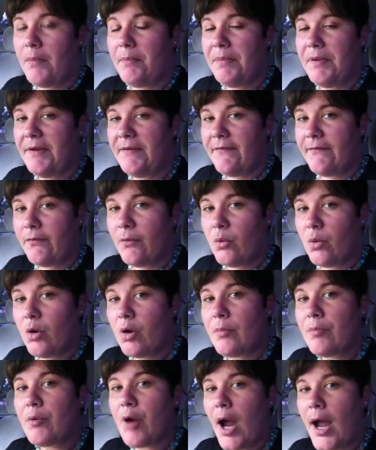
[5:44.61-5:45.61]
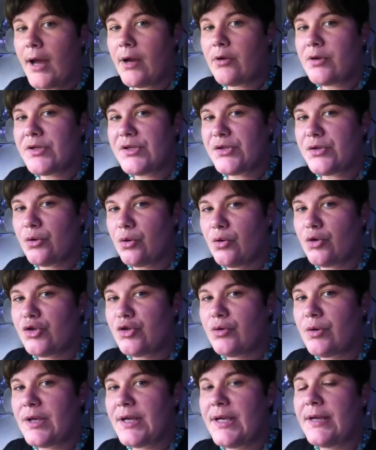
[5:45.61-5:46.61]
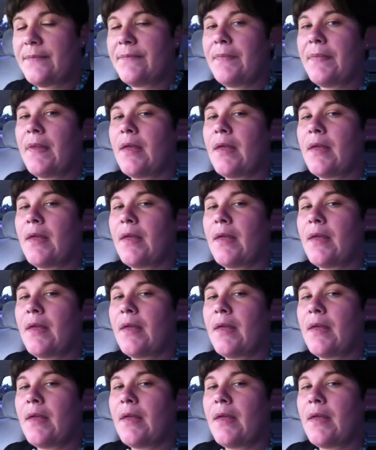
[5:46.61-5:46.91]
Prior to surgery,